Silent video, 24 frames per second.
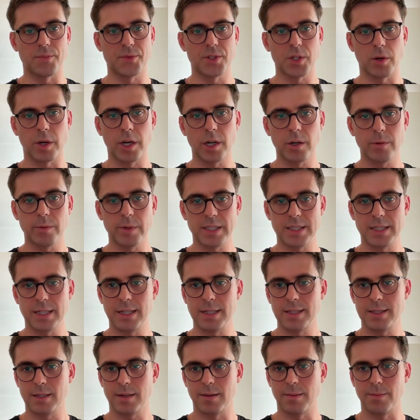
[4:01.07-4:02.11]
So here we see
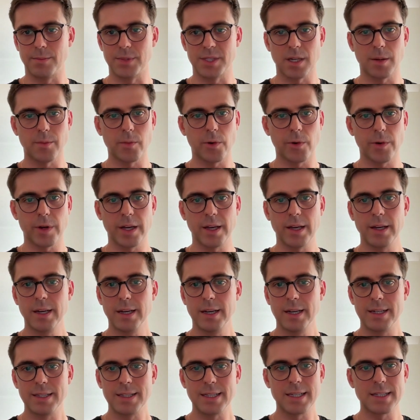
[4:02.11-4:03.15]
some summary
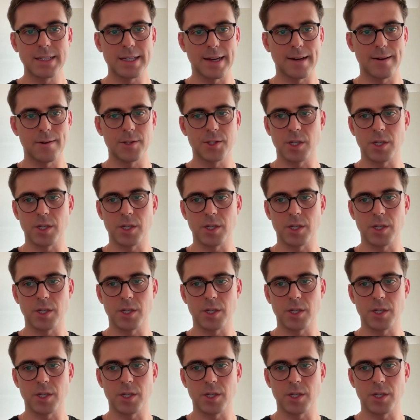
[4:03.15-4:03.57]
details